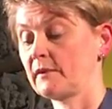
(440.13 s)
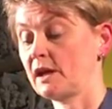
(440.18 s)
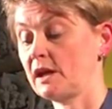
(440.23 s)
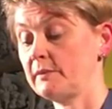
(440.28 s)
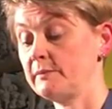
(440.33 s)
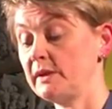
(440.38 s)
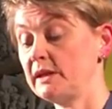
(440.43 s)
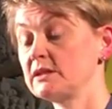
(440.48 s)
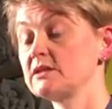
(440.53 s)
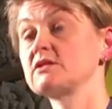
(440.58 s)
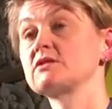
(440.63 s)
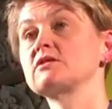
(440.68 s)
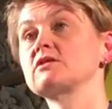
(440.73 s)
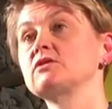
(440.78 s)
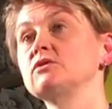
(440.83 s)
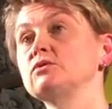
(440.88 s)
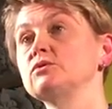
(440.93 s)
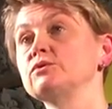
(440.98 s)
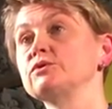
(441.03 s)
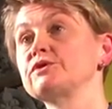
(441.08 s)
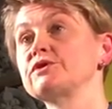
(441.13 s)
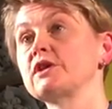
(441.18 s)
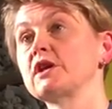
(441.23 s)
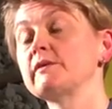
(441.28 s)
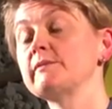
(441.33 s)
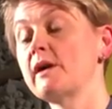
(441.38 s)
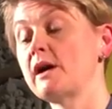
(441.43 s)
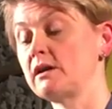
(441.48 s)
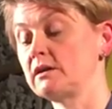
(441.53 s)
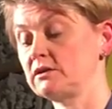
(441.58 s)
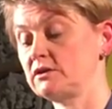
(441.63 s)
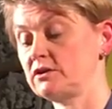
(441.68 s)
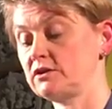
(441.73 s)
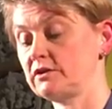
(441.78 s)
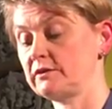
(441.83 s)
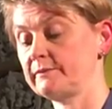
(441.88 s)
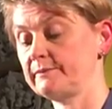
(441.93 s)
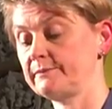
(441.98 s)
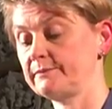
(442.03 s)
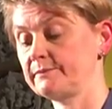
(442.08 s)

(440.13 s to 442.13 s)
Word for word: I miss school so much.